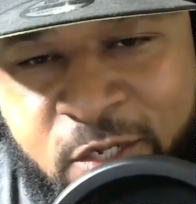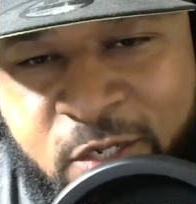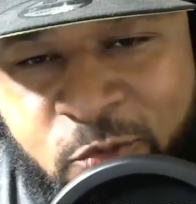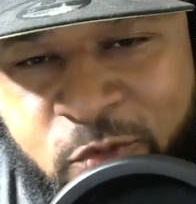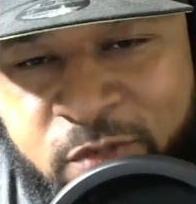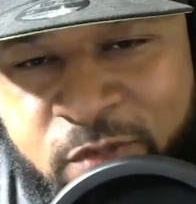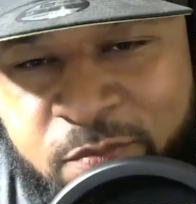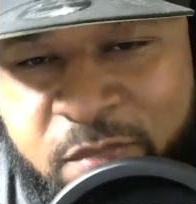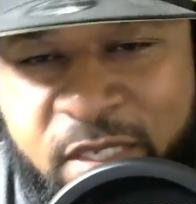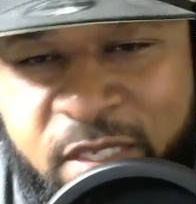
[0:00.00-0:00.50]

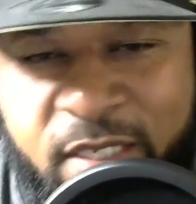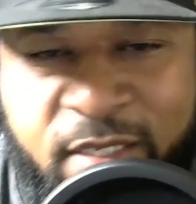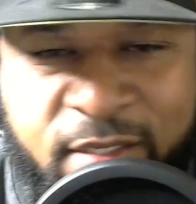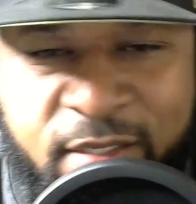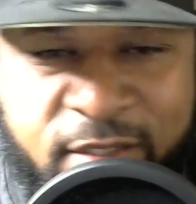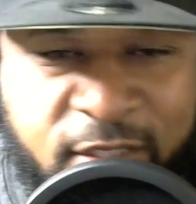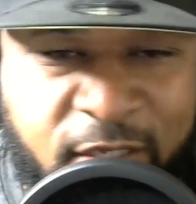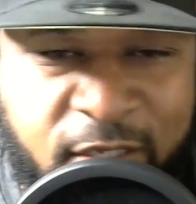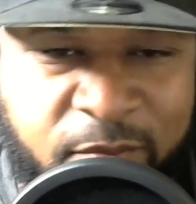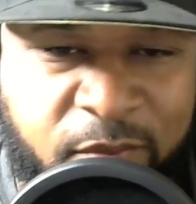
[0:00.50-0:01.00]
would be
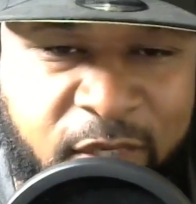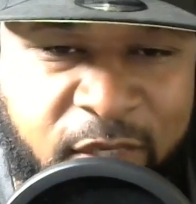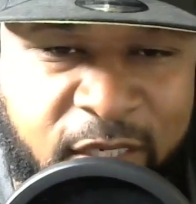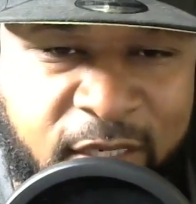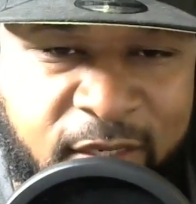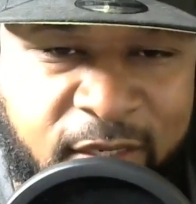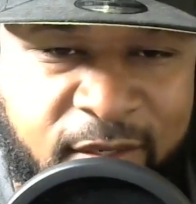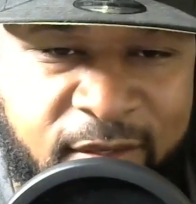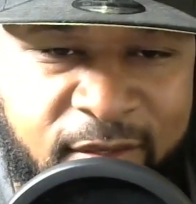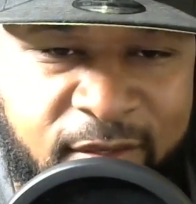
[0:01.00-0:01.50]

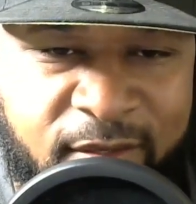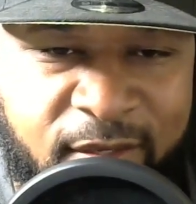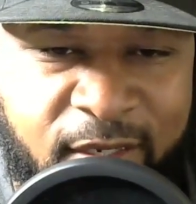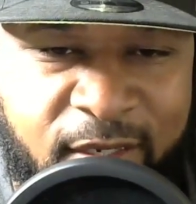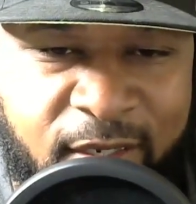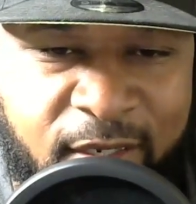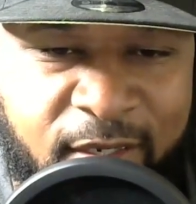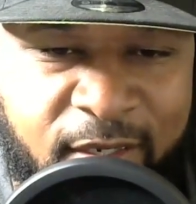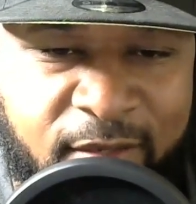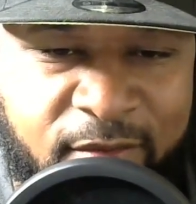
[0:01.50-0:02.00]
simply
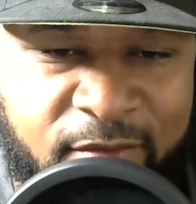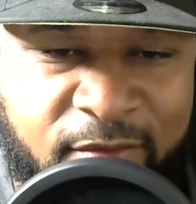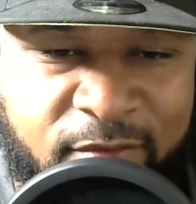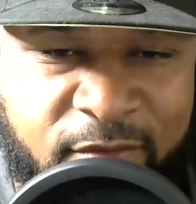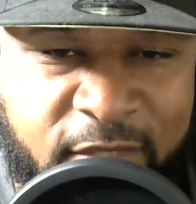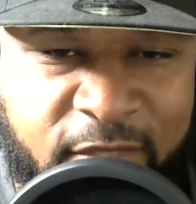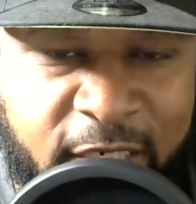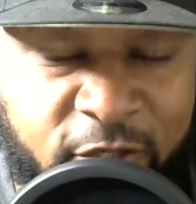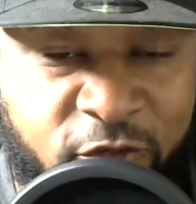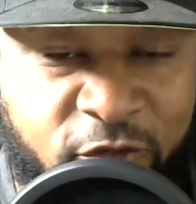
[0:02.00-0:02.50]

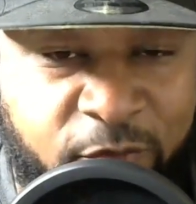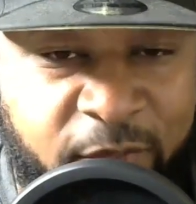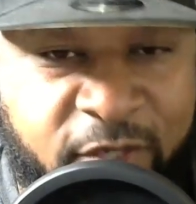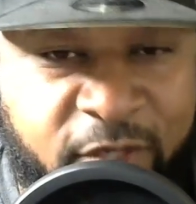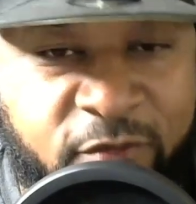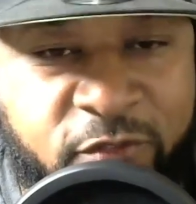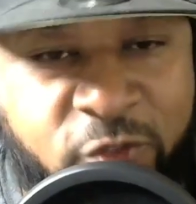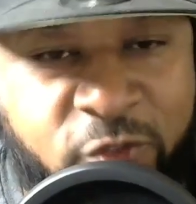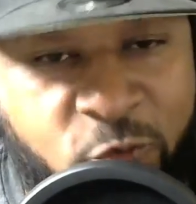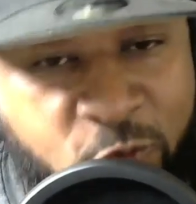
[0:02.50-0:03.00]

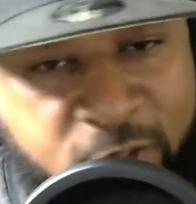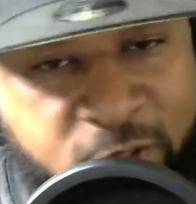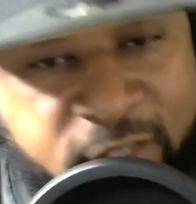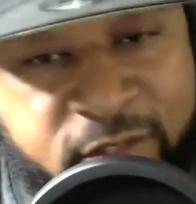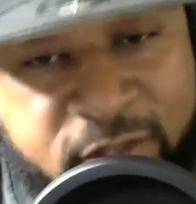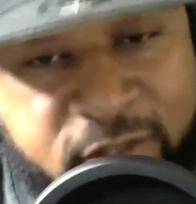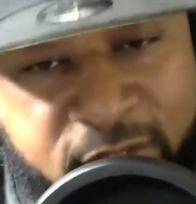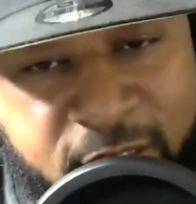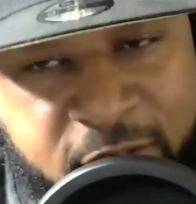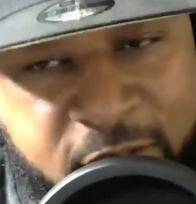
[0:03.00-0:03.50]
detrimental to
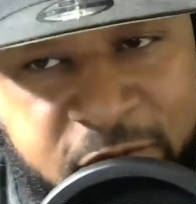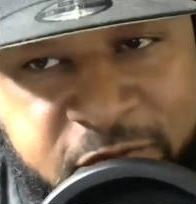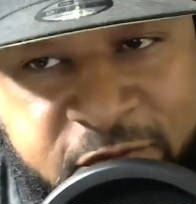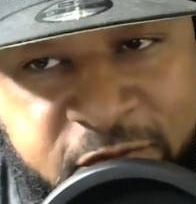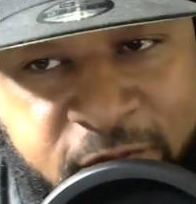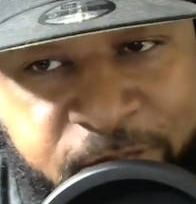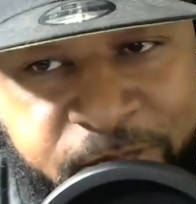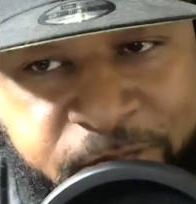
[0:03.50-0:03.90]
oneself.